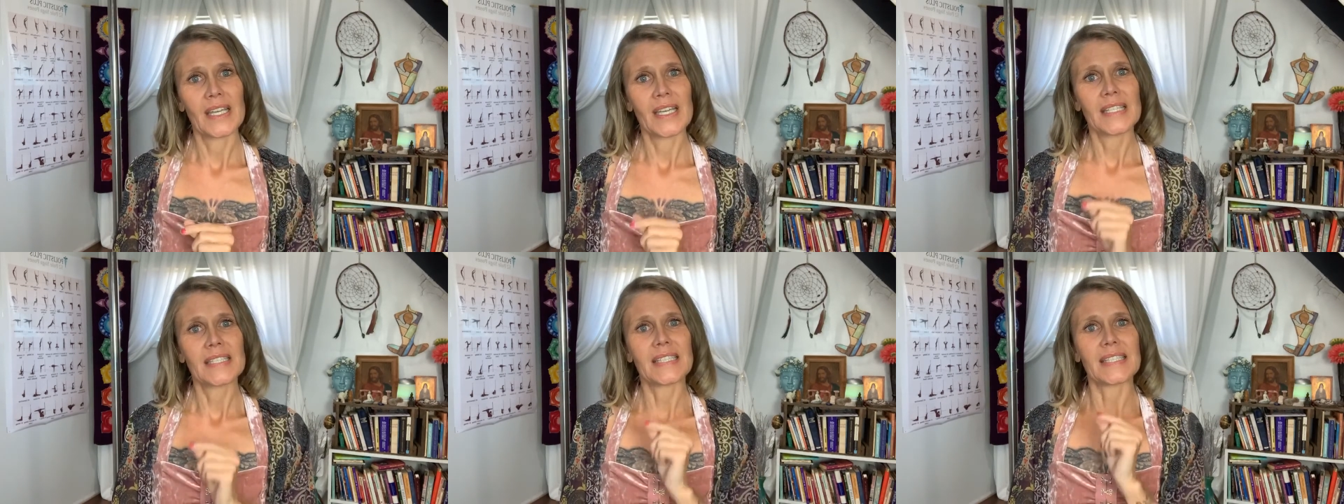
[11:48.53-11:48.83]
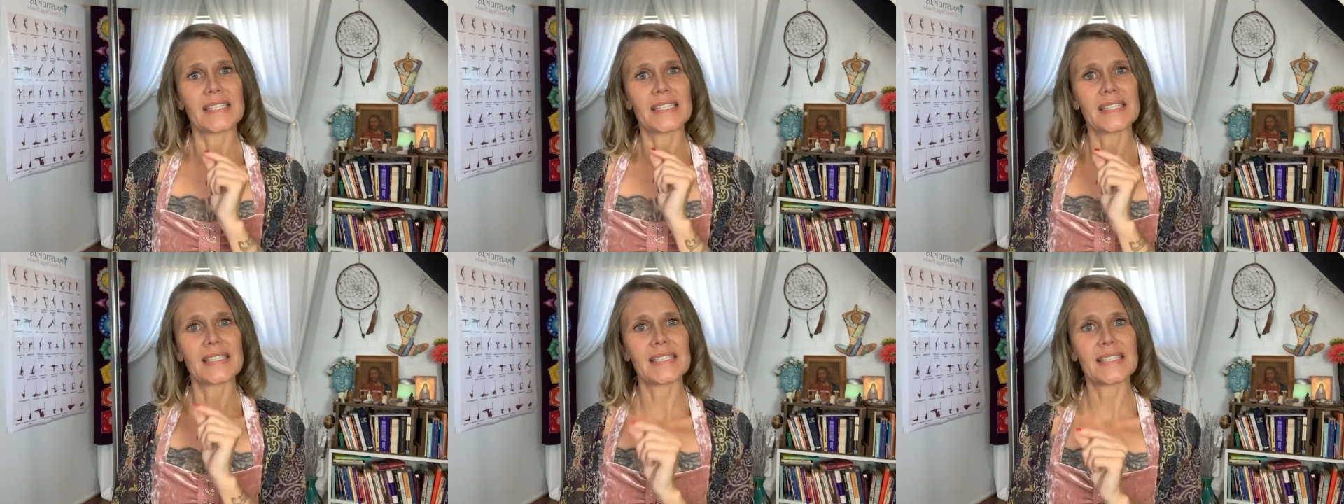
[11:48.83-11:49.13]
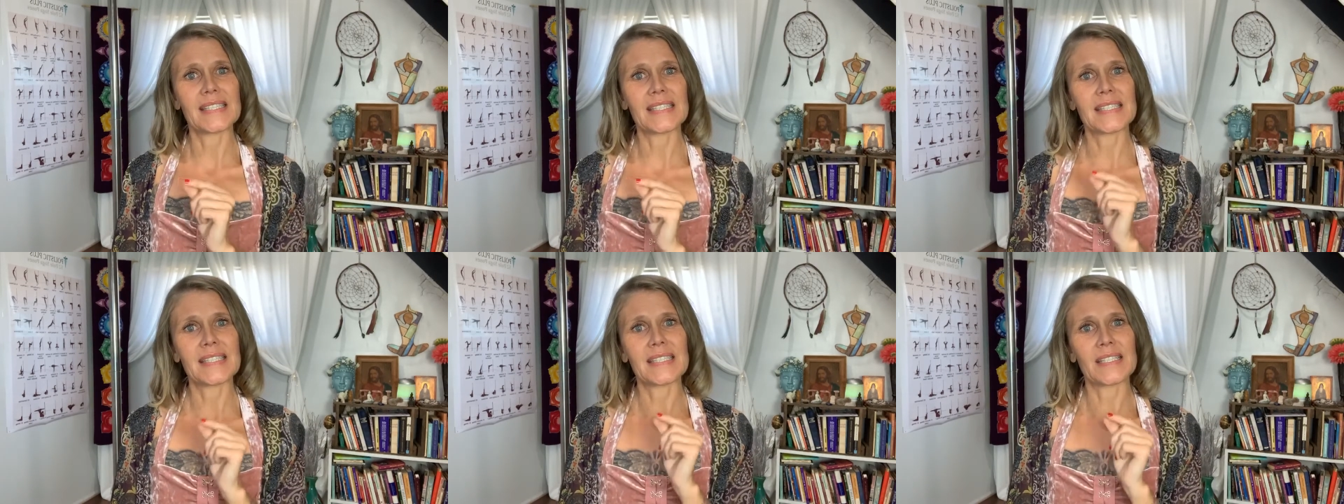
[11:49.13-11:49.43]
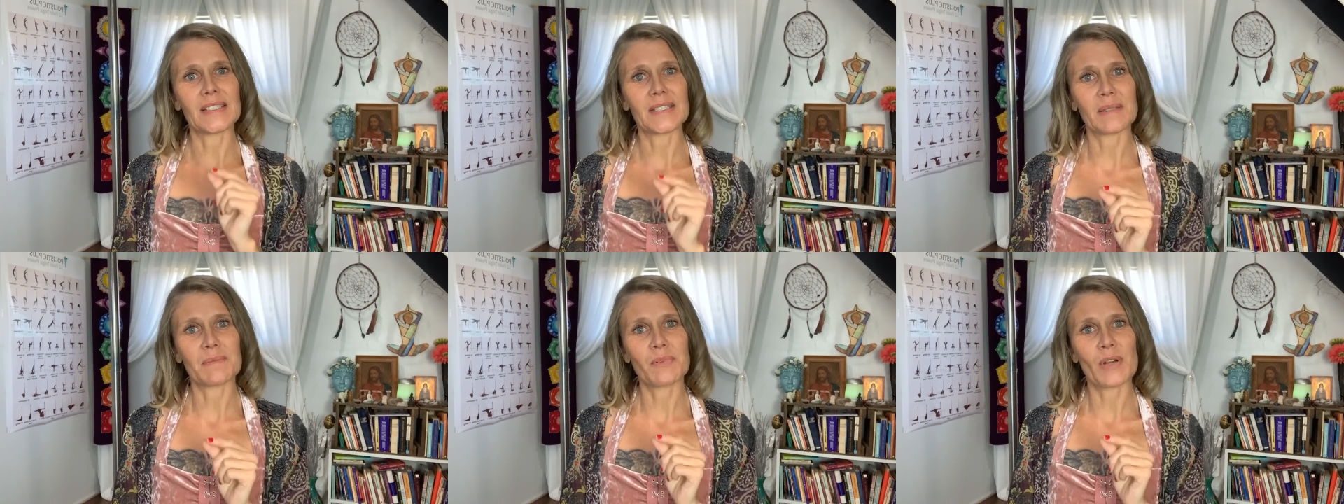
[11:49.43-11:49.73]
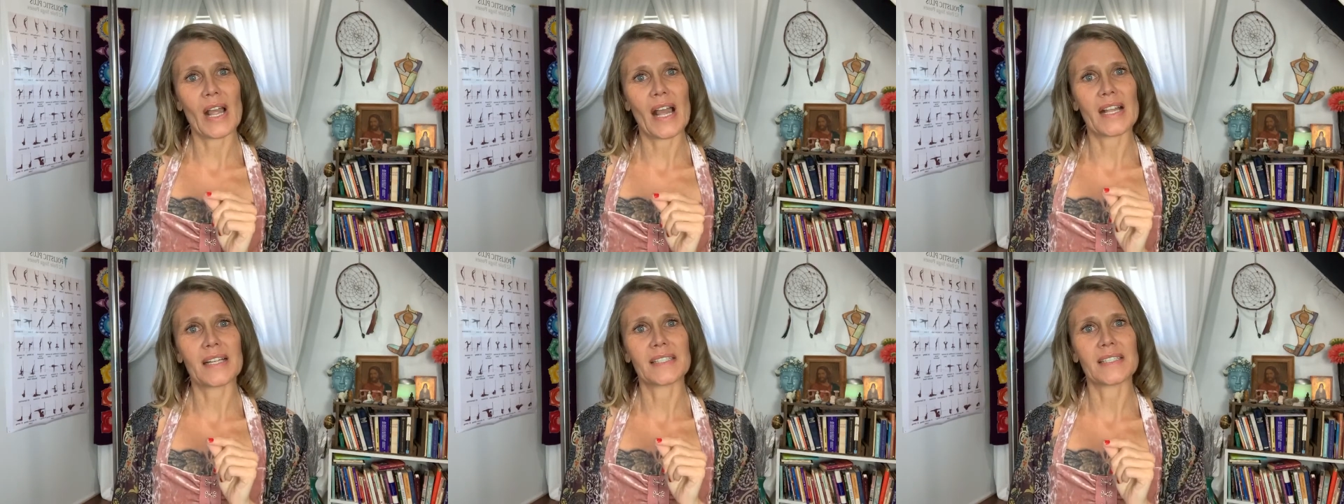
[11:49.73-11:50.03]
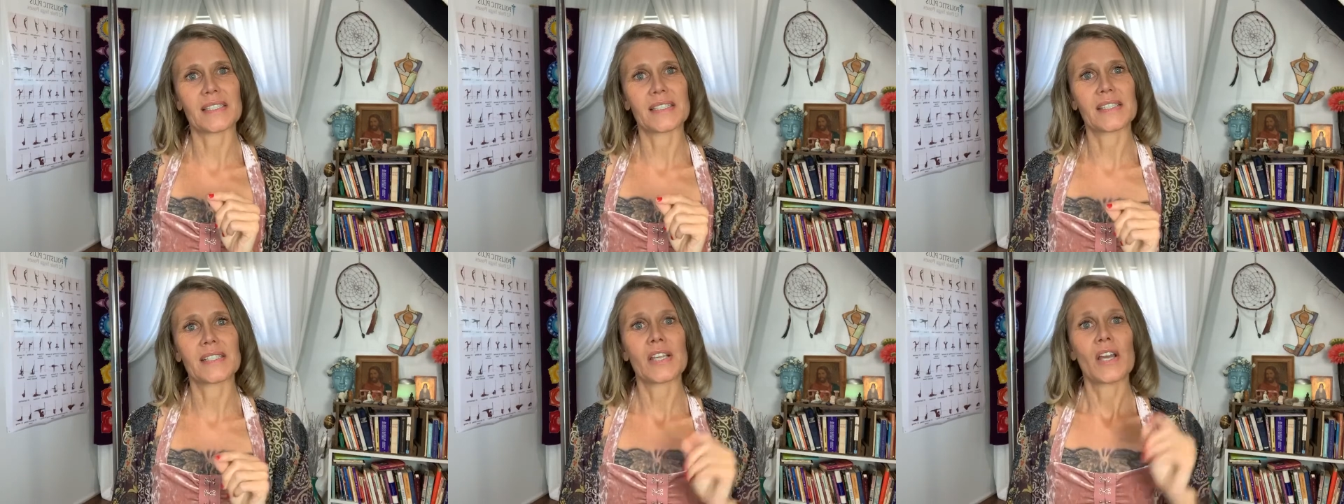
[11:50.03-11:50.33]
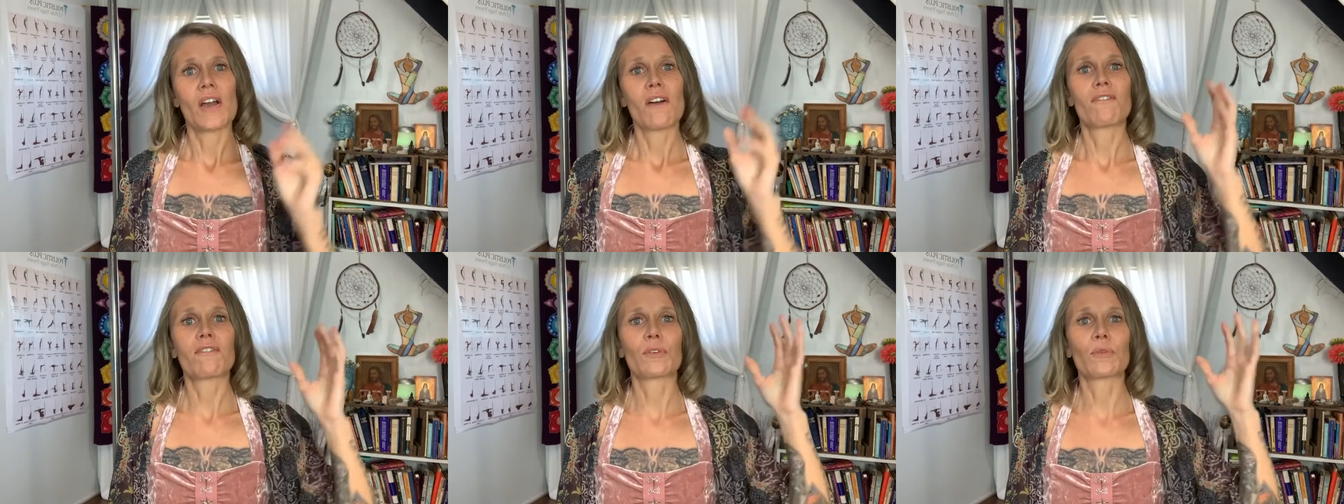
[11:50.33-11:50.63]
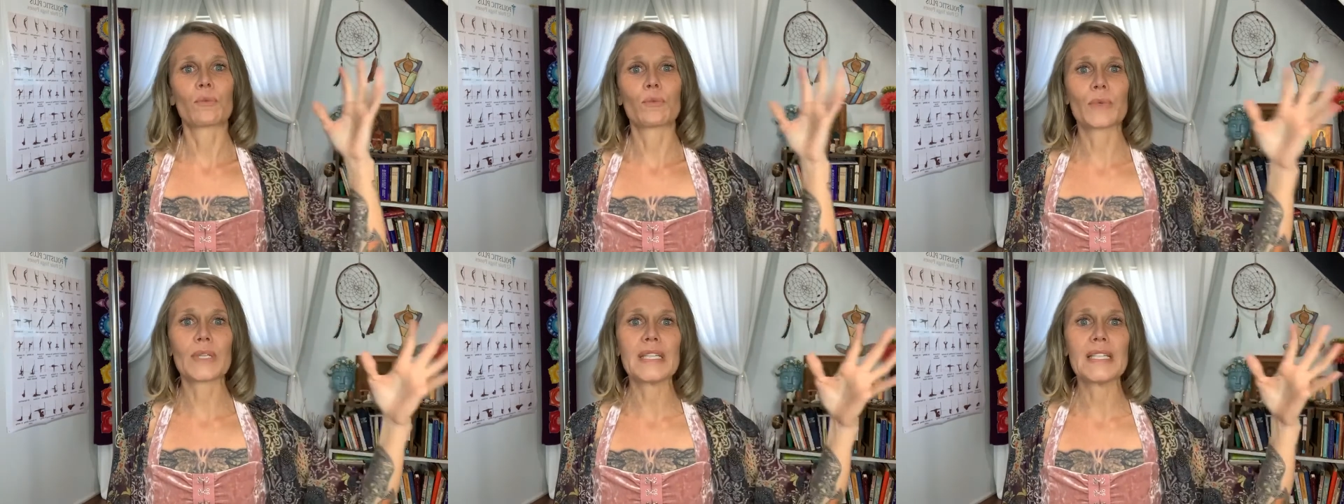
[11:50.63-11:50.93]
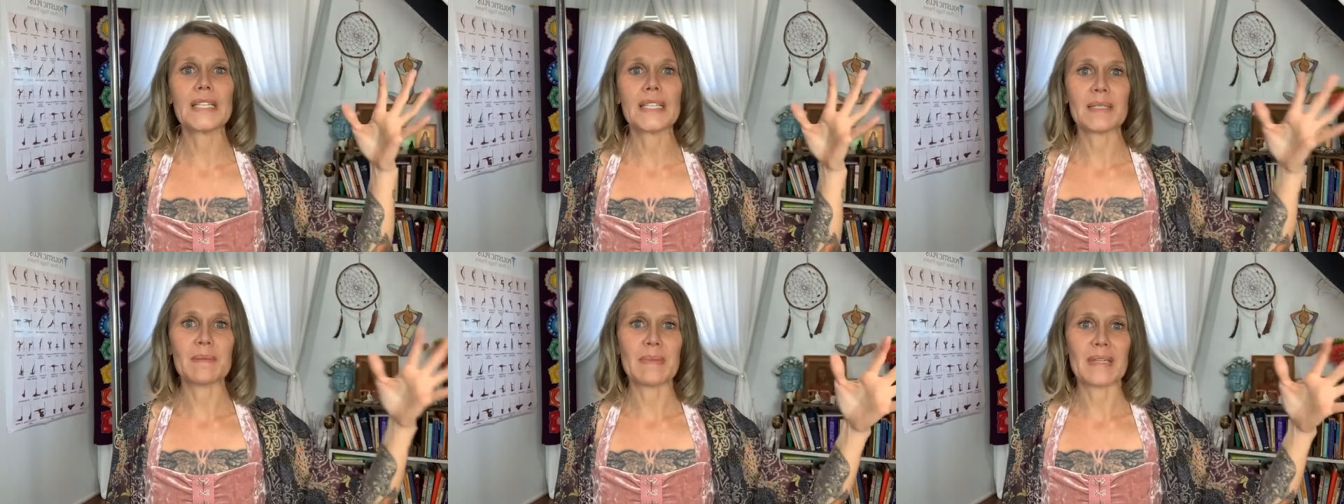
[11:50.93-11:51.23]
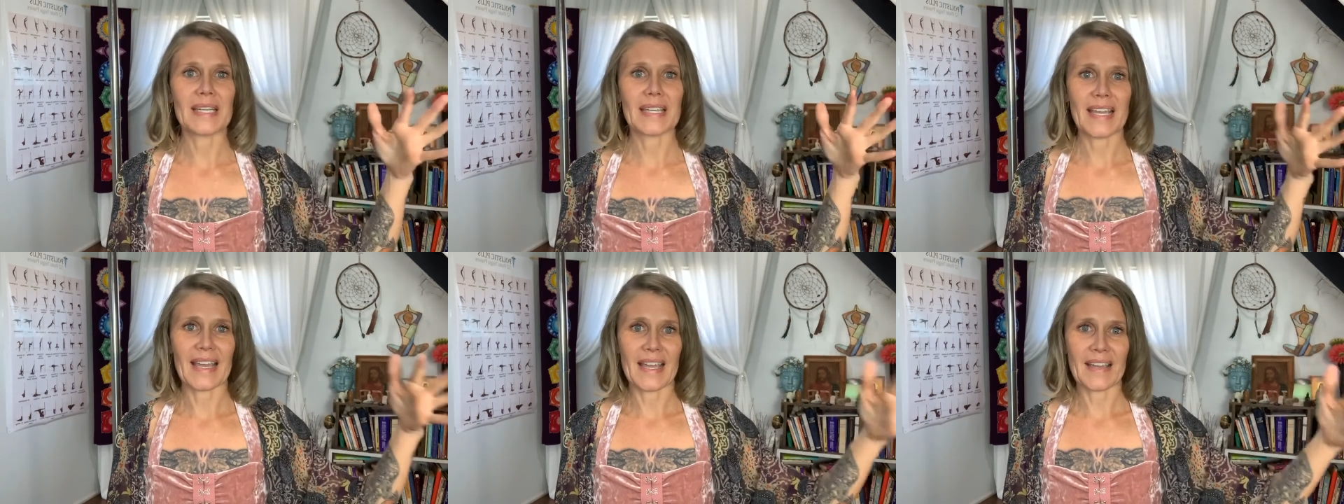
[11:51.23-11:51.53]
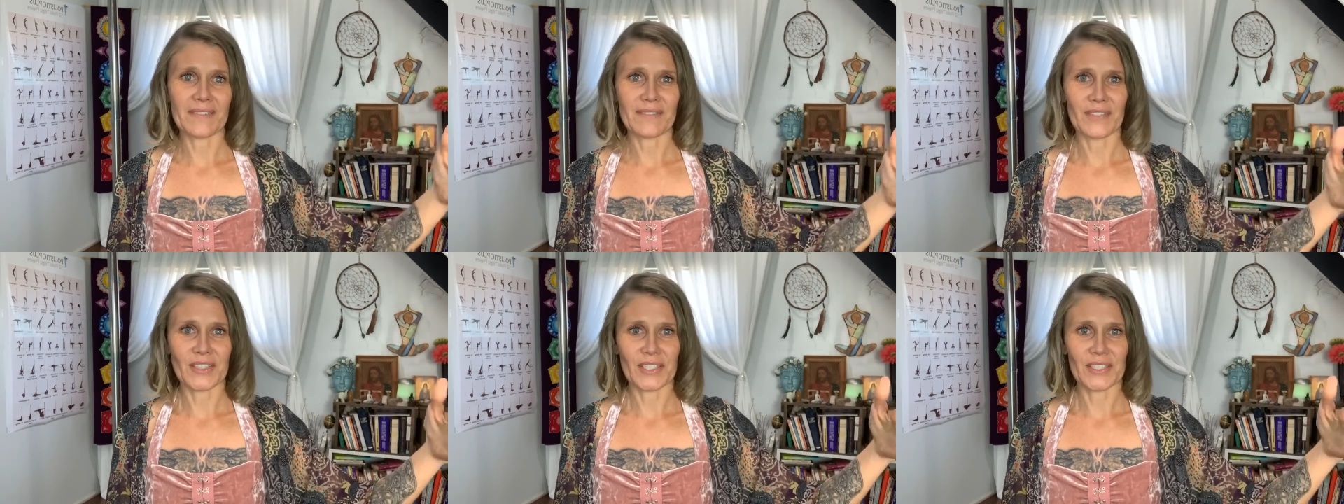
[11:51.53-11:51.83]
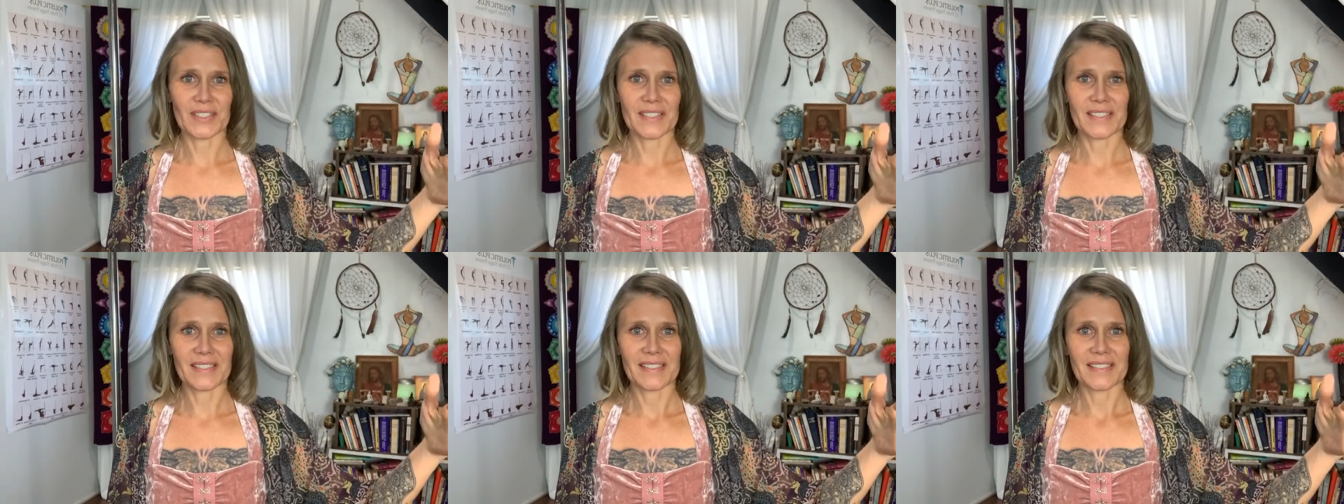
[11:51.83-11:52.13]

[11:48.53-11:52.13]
to consistently practice for really big efforts.